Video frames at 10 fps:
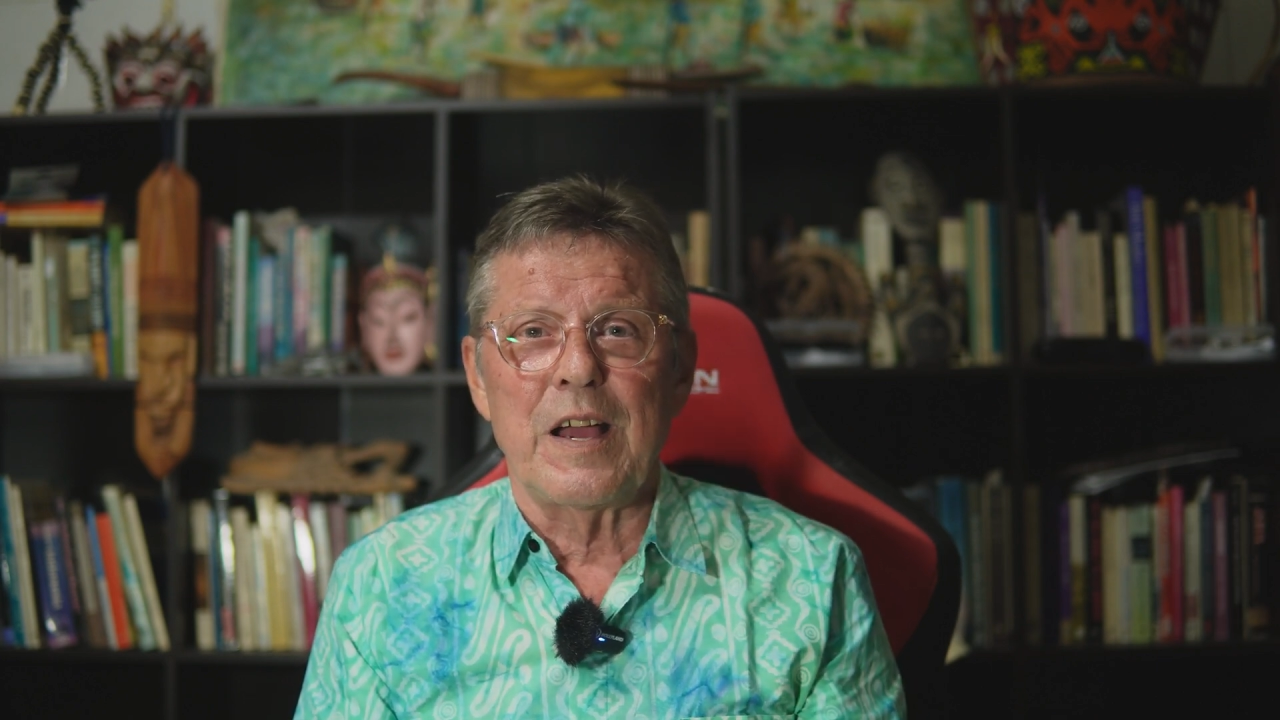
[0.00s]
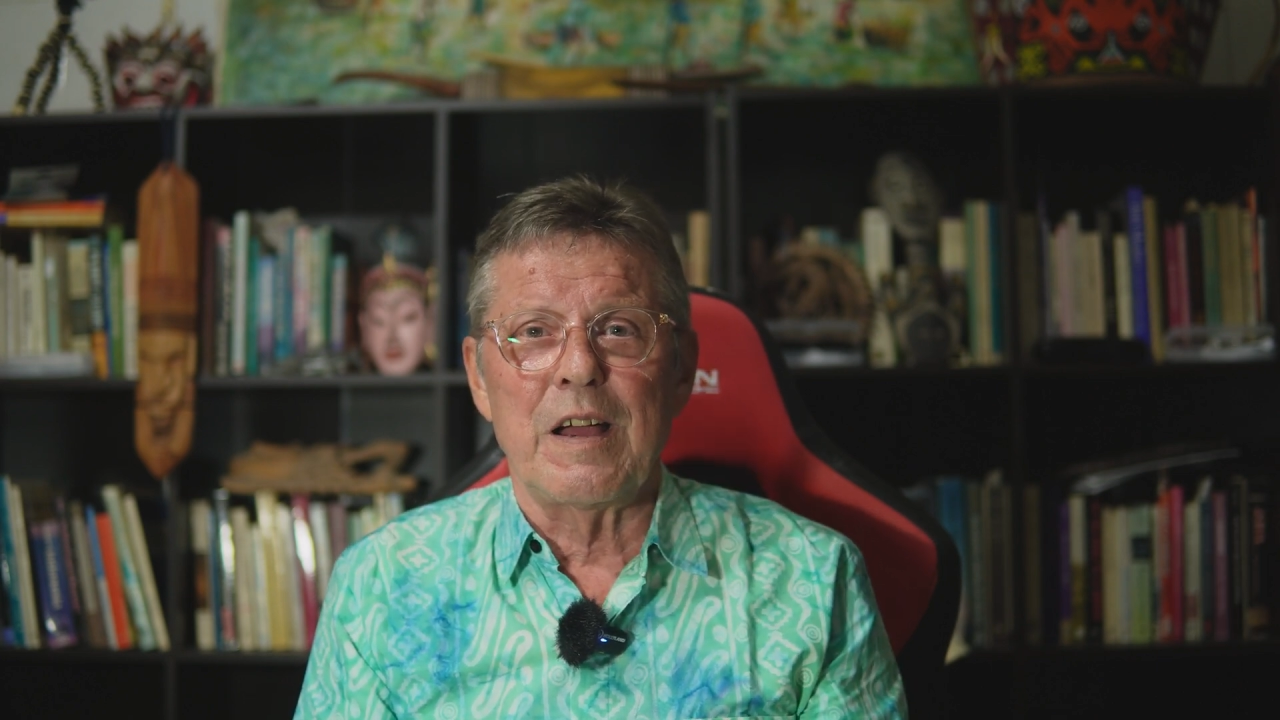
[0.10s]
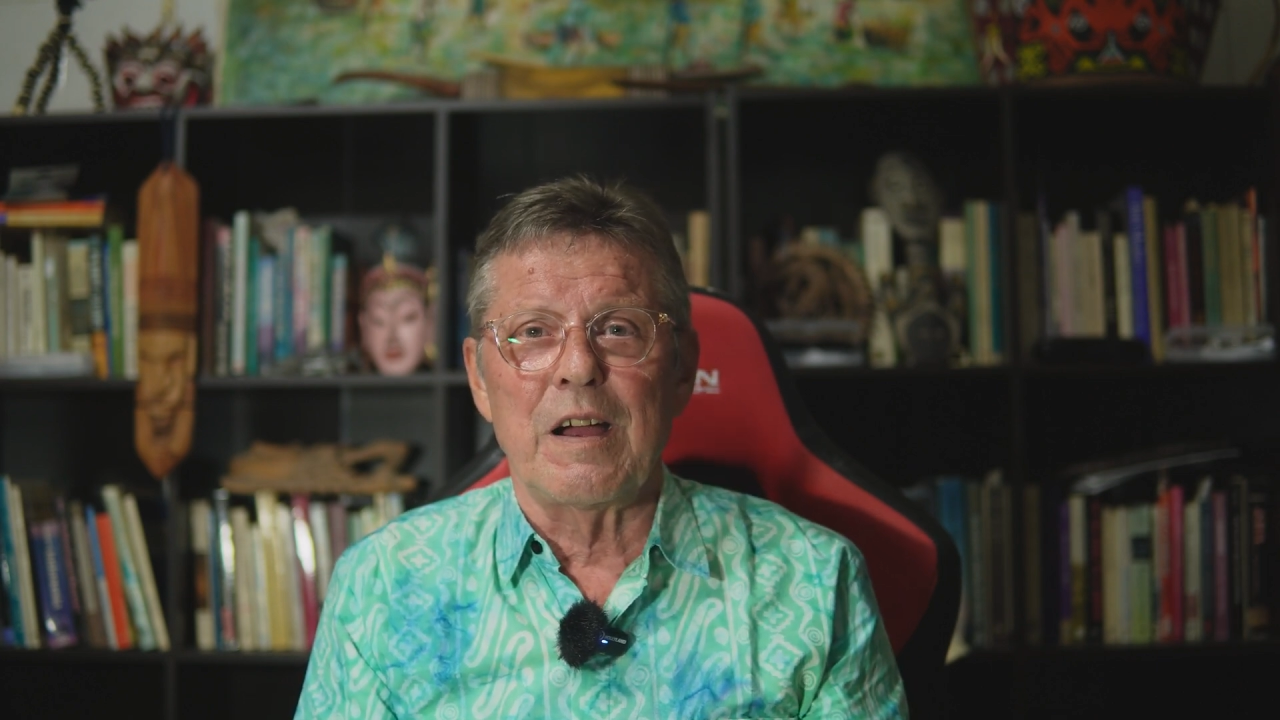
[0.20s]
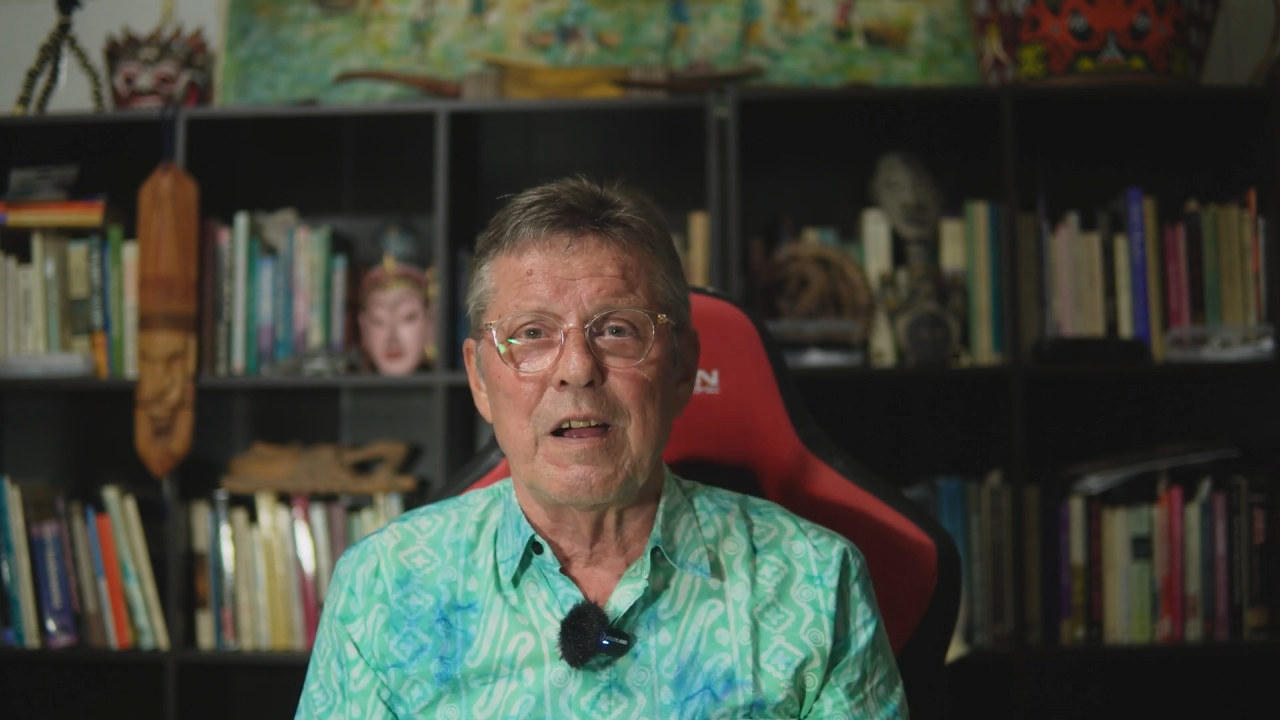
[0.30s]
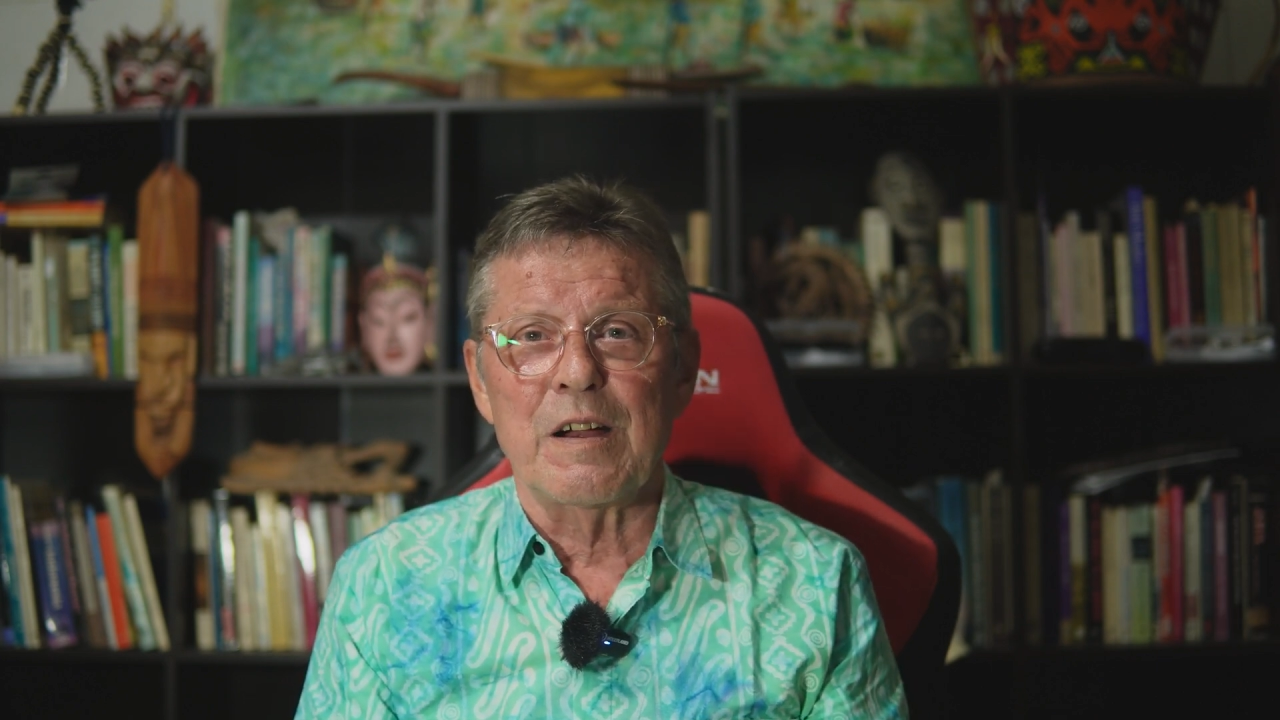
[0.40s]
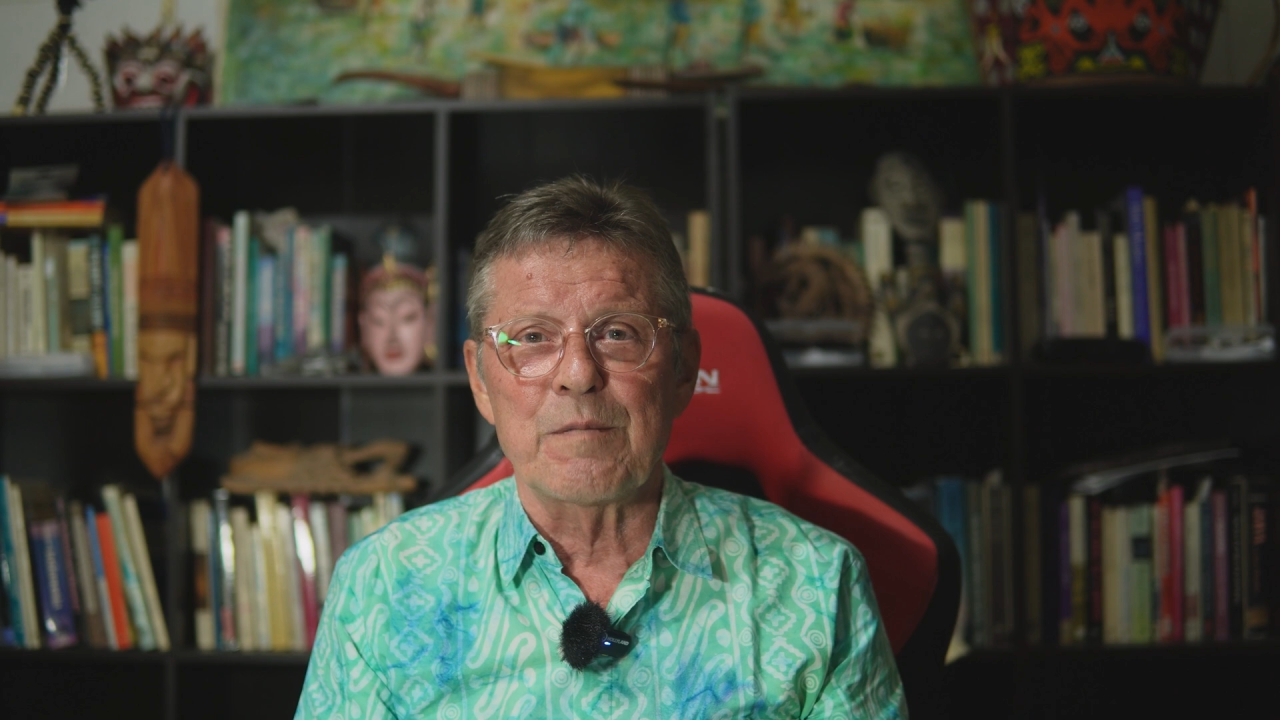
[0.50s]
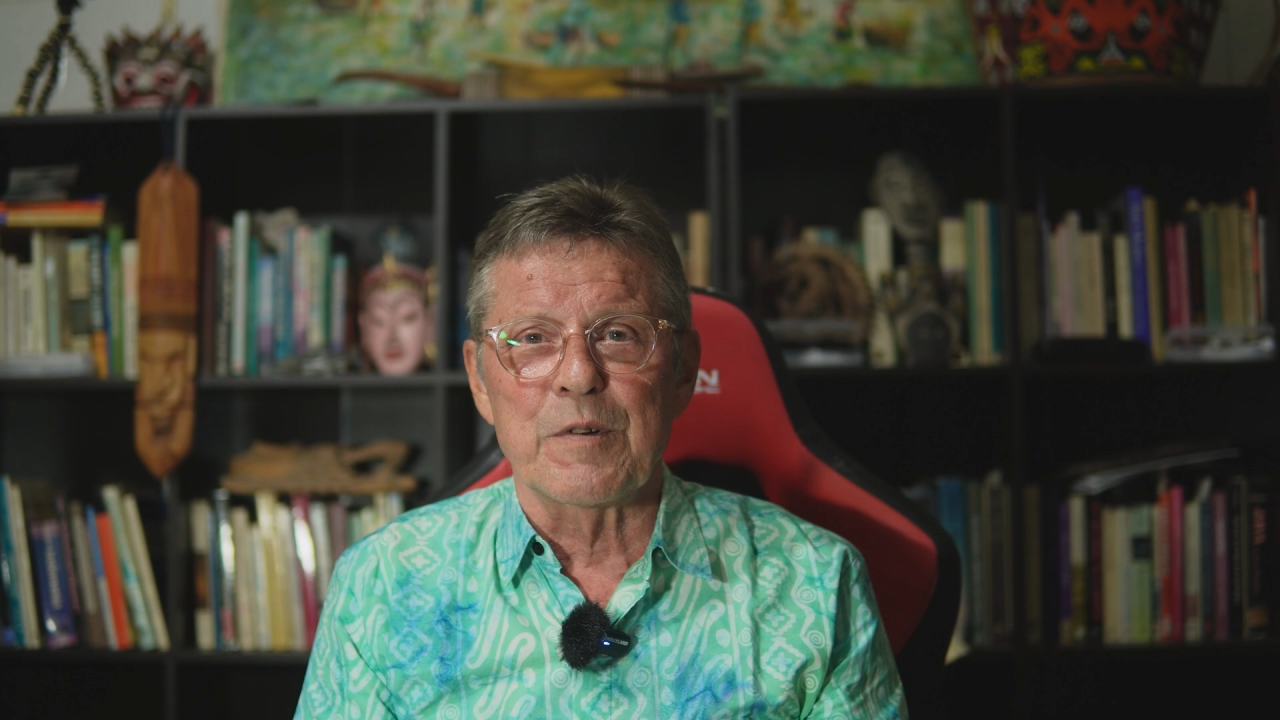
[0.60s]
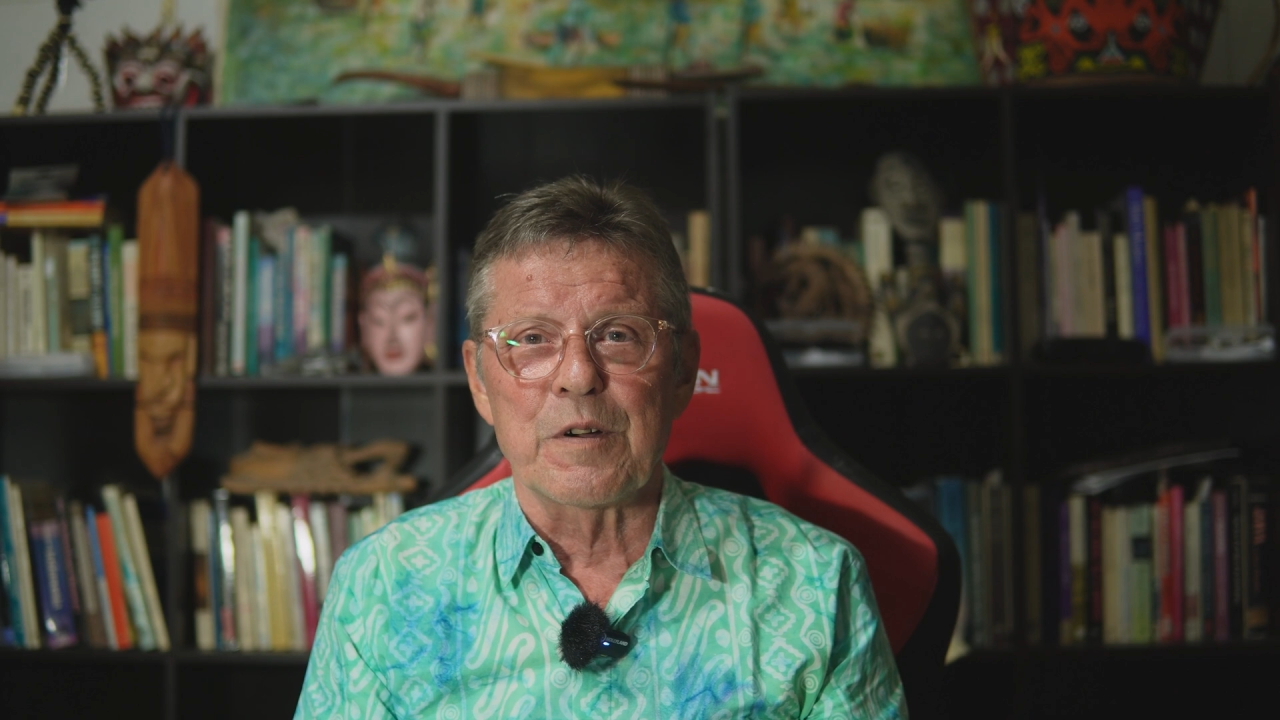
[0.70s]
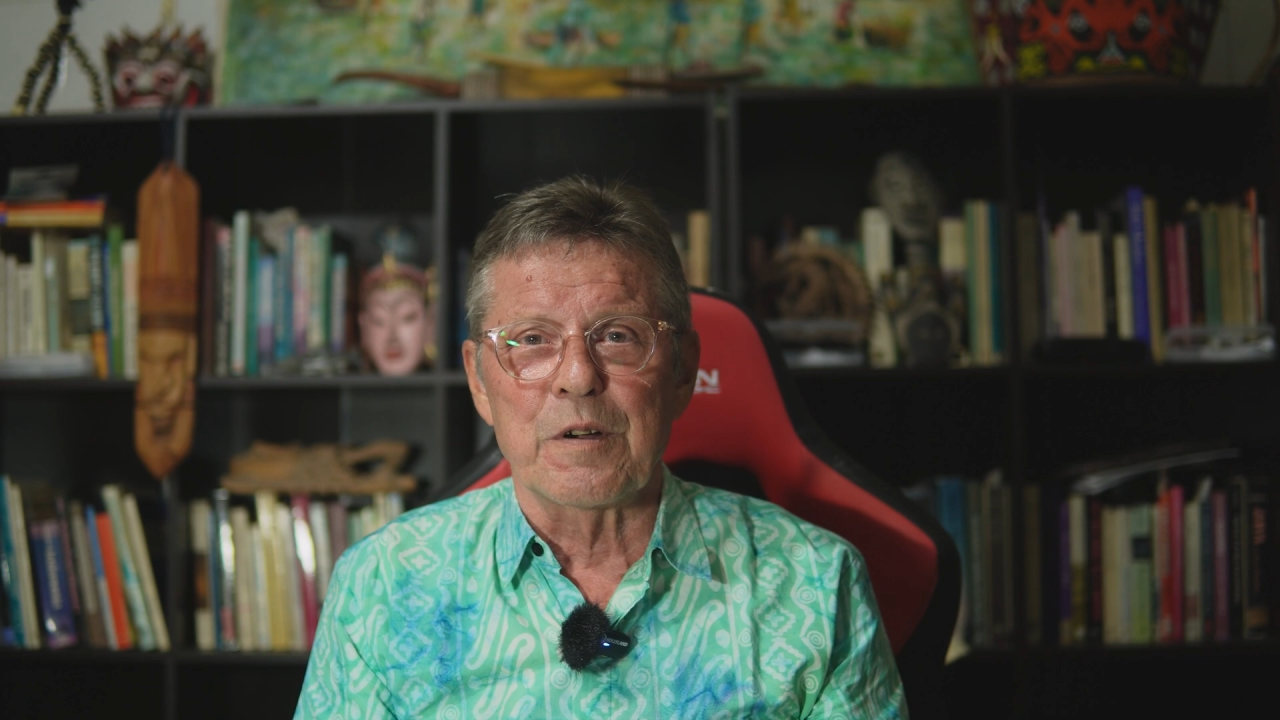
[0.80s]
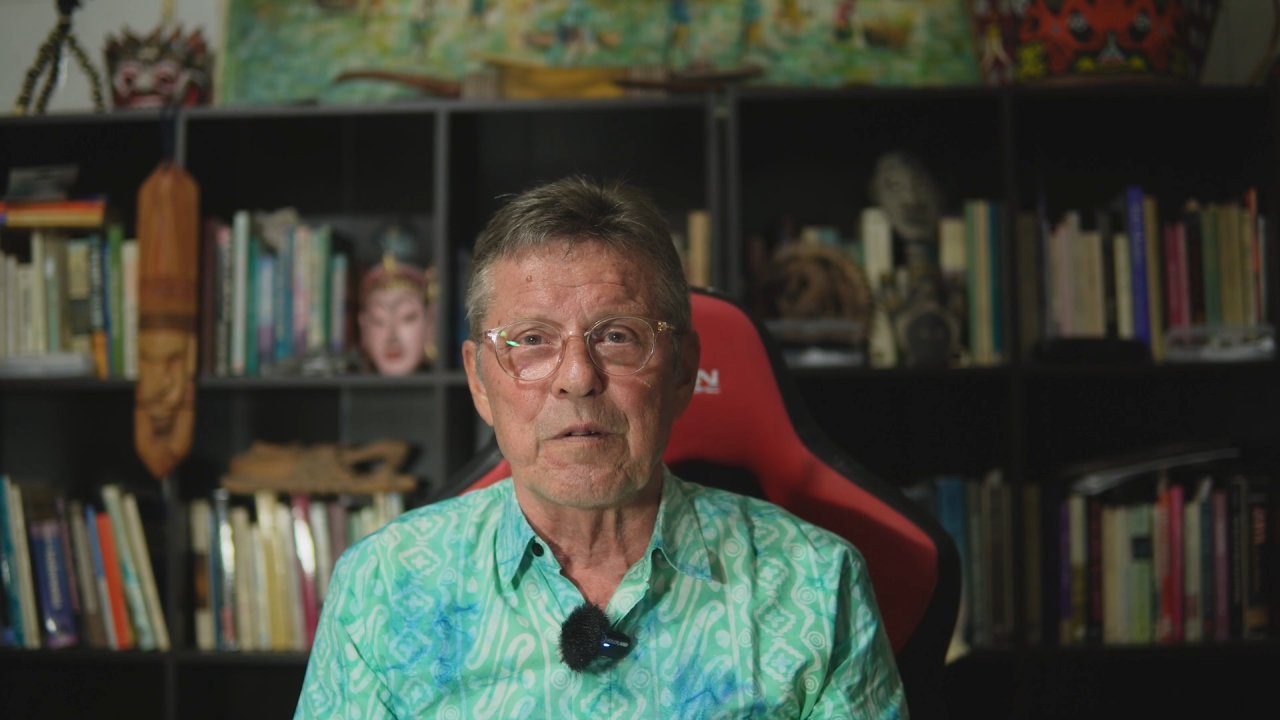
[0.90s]

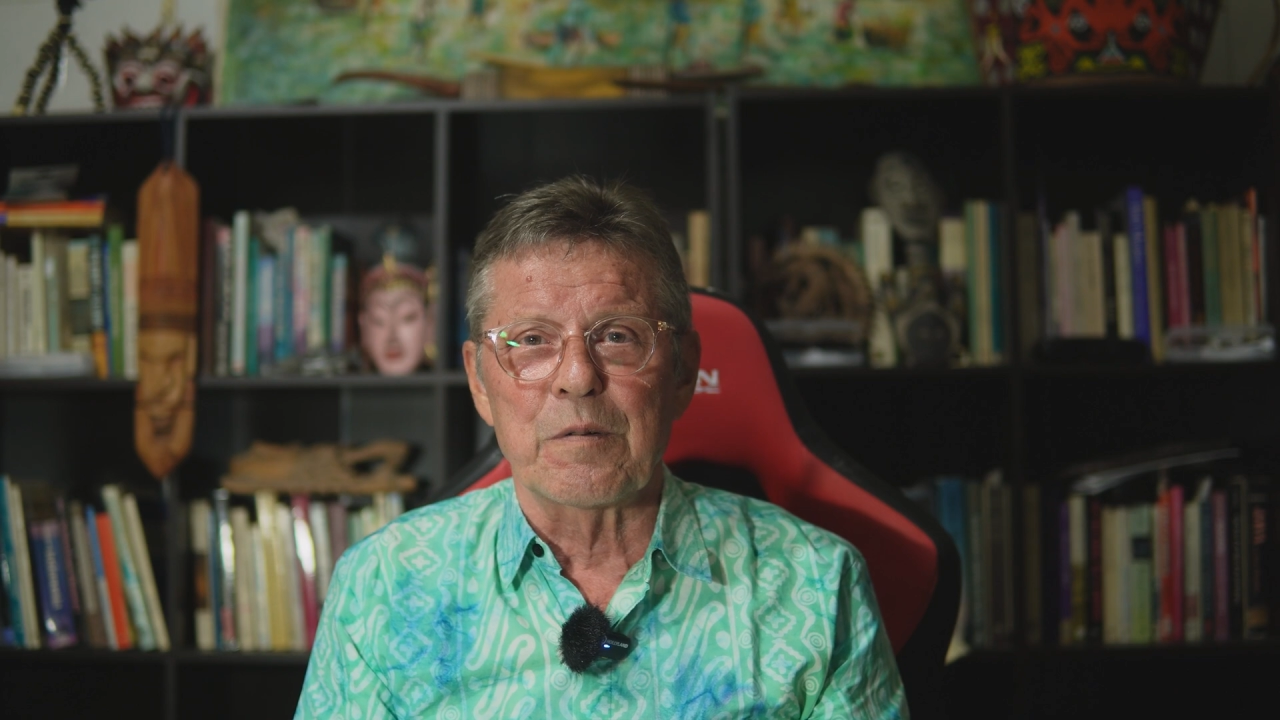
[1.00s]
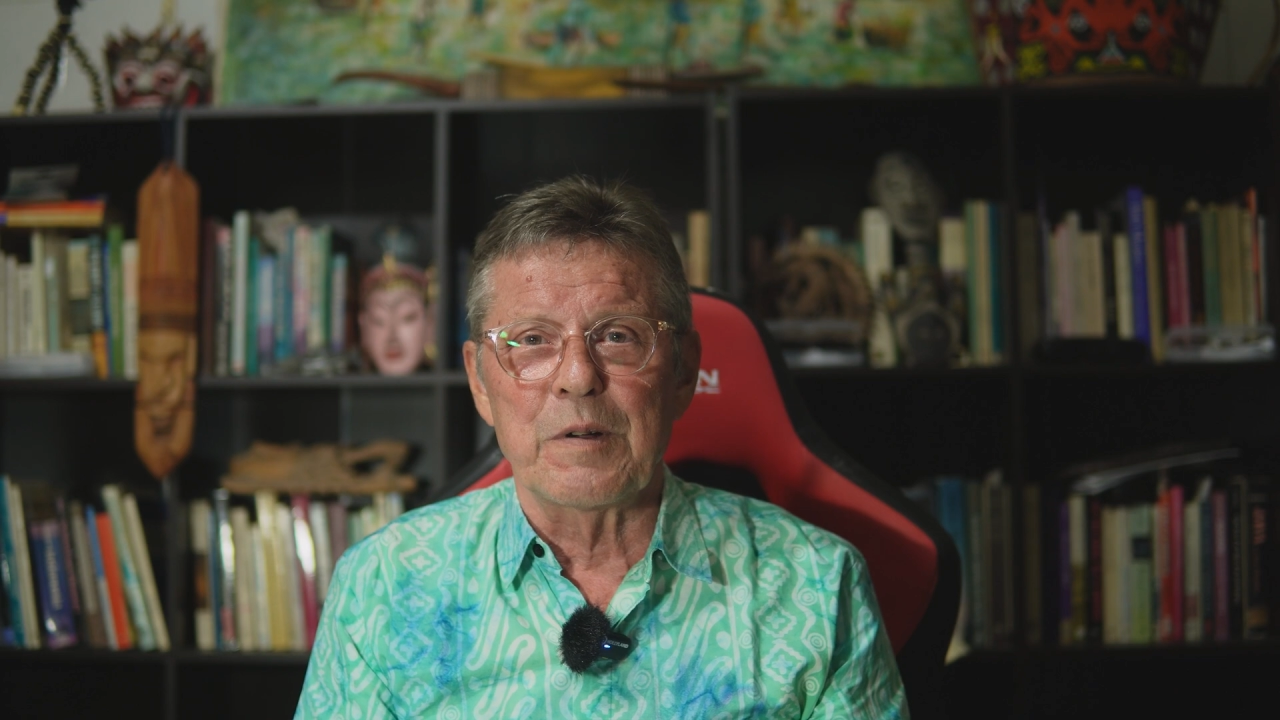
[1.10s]
harbor,